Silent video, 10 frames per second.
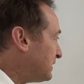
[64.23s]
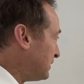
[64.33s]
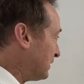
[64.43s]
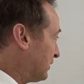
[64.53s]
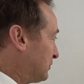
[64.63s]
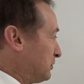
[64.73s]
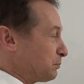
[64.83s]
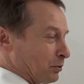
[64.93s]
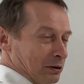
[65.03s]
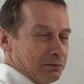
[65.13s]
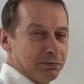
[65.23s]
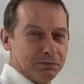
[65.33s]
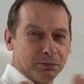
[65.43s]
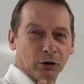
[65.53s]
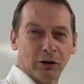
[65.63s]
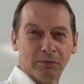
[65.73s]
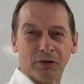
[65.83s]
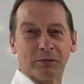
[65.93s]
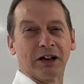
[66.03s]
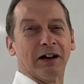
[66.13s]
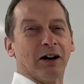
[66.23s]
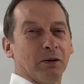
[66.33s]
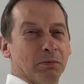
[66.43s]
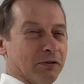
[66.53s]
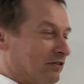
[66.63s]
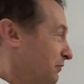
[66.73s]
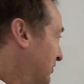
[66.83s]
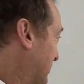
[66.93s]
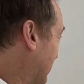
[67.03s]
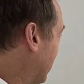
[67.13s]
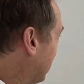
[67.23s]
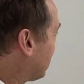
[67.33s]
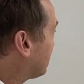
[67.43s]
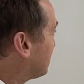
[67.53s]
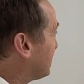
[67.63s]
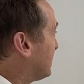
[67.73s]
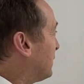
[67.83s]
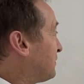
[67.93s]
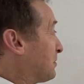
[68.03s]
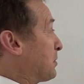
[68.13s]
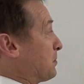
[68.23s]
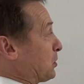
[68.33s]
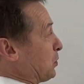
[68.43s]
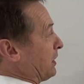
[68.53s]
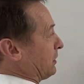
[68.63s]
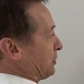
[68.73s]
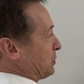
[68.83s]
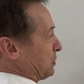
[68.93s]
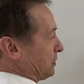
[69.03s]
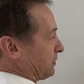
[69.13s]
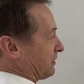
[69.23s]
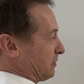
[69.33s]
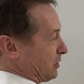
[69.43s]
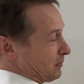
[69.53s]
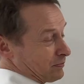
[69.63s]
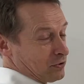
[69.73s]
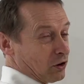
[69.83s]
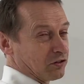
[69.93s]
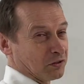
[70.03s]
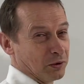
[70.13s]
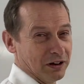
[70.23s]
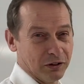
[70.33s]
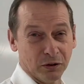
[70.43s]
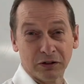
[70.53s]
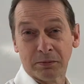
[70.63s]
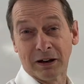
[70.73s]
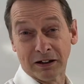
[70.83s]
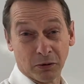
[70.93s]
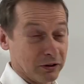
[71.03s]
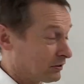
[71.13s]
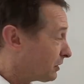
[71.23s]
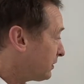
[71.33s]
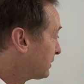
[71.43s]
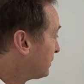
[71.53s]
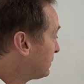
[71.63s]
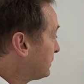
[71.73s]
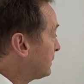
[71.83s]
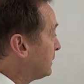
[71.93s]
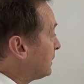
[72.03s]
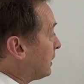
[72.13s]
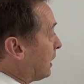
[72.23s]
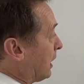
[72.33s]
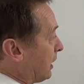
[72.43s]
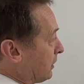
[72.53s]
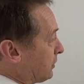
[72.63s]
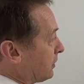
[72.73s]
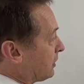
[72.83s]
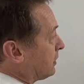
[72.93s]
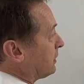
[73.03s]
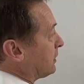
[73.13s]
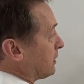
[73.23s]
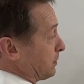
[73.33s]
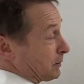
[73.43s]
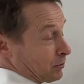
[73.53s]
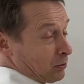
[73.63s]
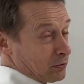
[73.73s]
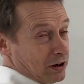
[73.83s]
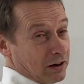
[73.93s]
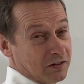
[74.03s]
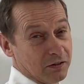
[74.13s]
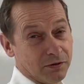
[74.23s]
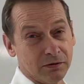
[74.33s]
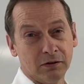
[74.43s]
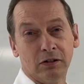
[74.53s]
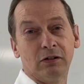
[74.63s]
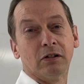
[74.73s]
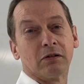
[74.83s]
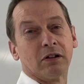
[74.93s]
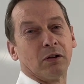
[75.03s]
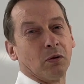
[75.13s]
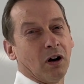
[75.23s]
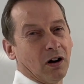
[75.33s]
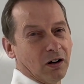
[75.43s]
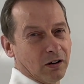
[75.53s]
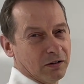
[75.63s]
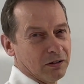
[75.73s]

you probably pulled them from GitHub or something like that. Some of them are well known, some of them not so well known, depending on what you're doing. And the big problem you have is if you don't know how